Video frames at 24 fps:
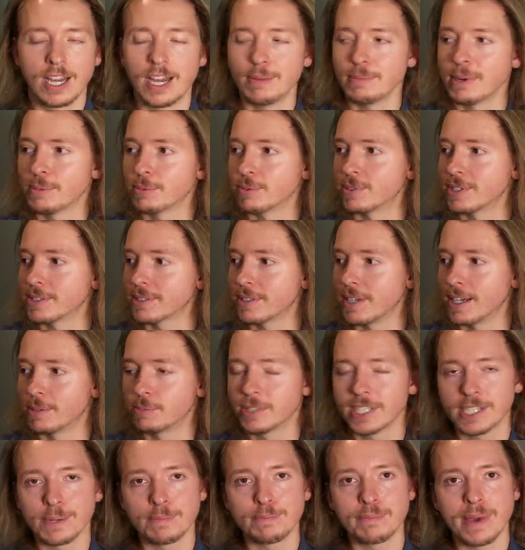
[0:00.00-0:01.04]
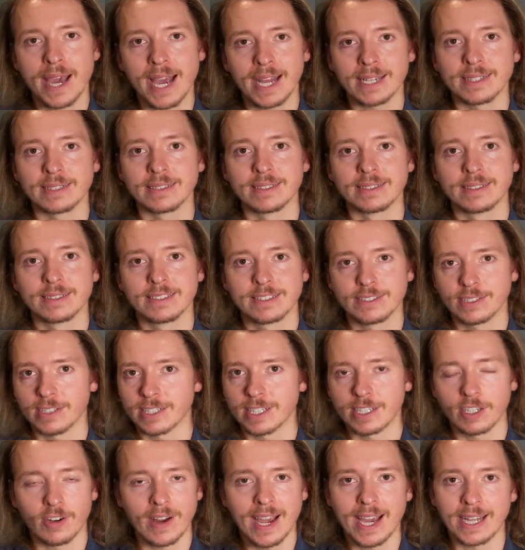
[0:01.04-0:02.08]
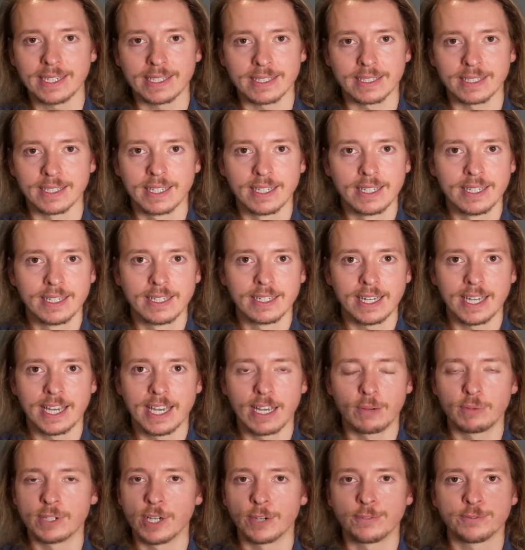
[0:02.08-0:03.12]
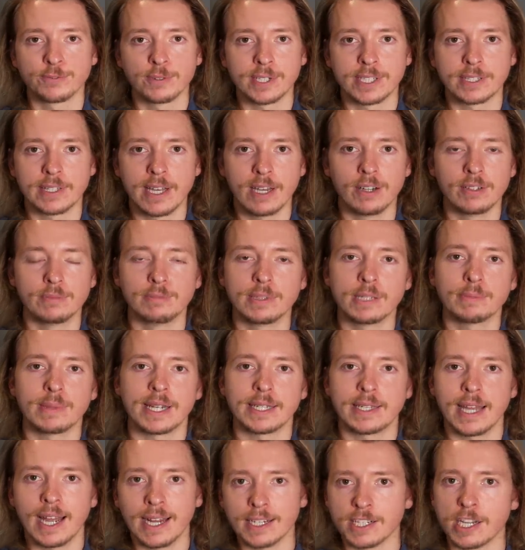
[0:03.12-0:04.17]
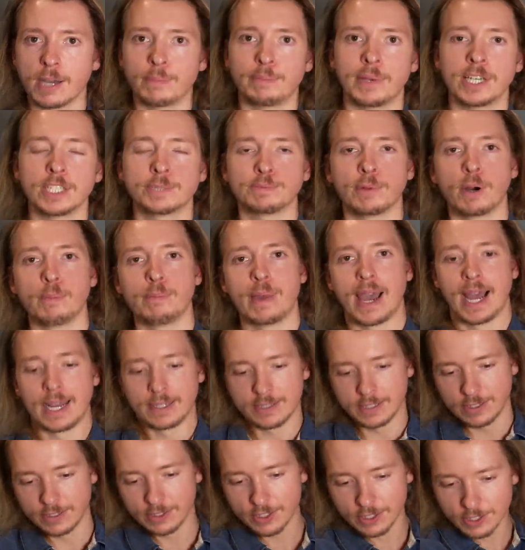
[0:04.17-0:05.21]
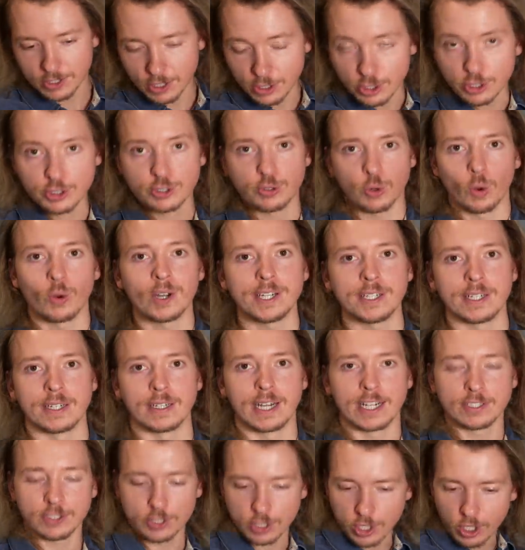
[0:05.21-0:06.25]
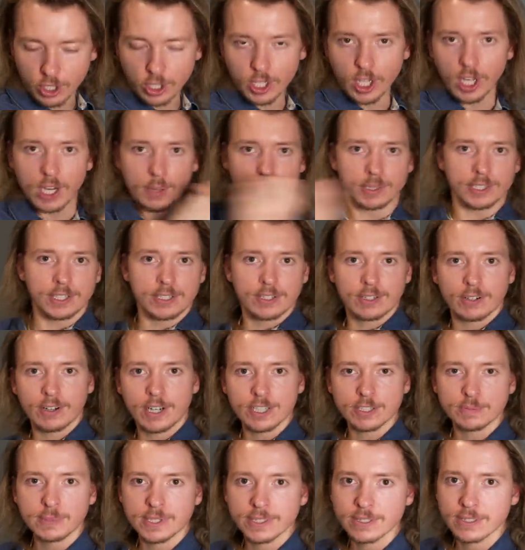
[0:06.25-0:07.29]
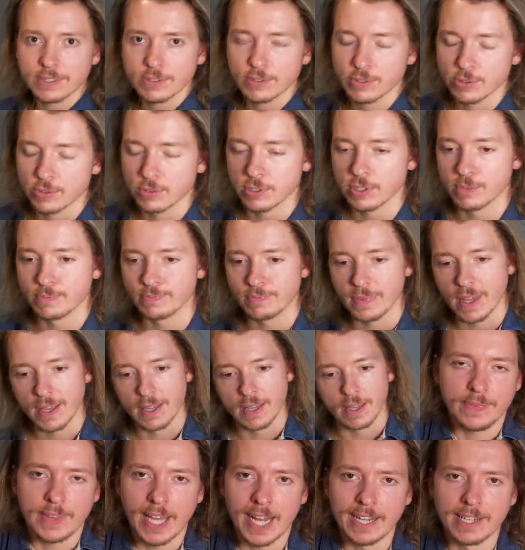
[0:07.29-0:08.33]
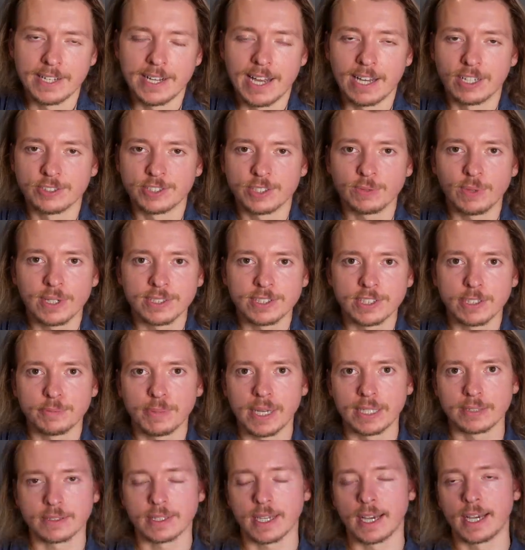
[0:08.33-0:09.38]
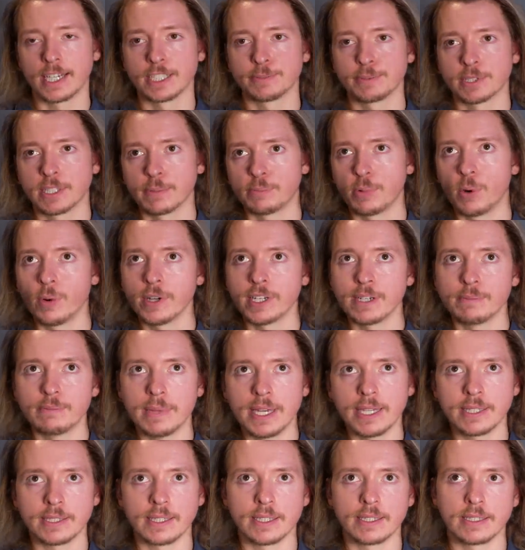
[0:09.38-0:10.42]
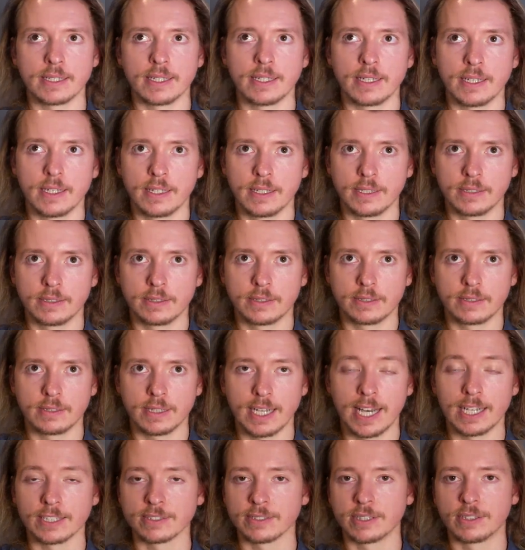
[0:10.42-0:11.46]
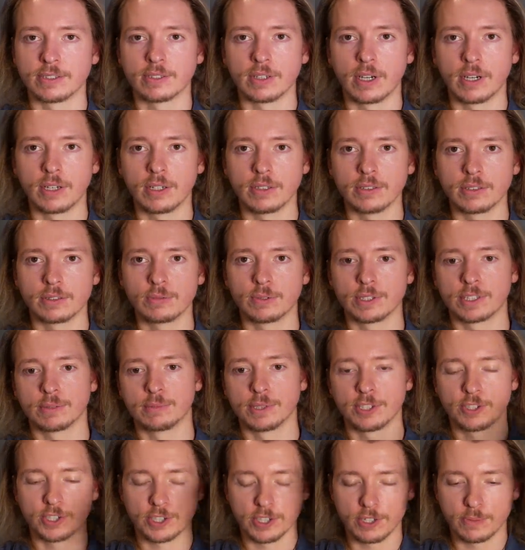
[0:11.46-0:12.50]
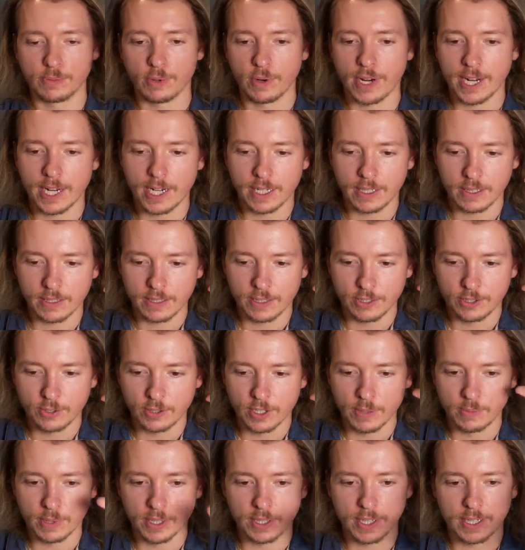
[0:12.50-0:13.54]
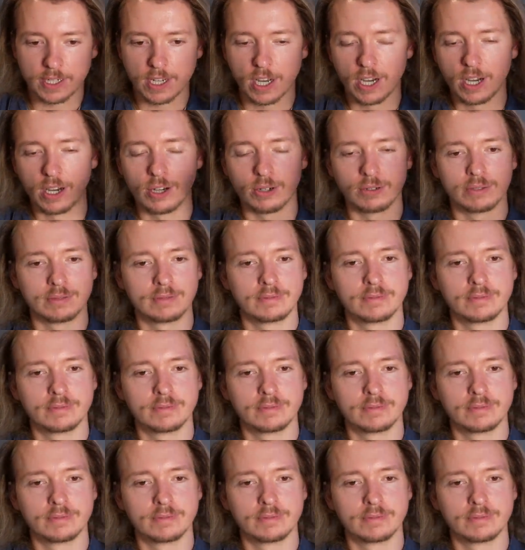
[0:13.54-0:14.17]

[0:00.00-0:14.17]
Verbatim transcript: I remember one time we had a bat stuck in our attic and we all freaked out. And me and my dad got baseball bats and just destroyed it. I just clobbered it across my sister's room. That analogy wasn't the best, guys, but the point I'm making is as an adult with a mature brain, you can be like, oh,